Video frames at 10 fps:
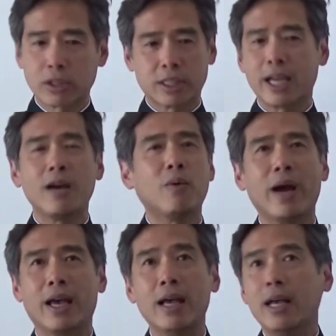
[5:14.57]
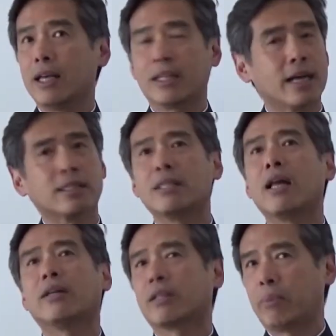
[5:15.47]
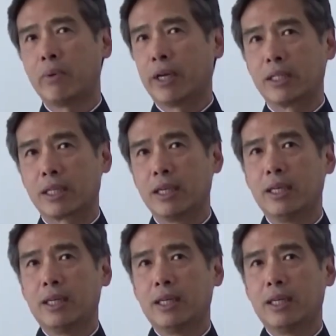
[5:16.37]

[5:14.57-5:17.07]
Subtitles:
stay away. That's not the point.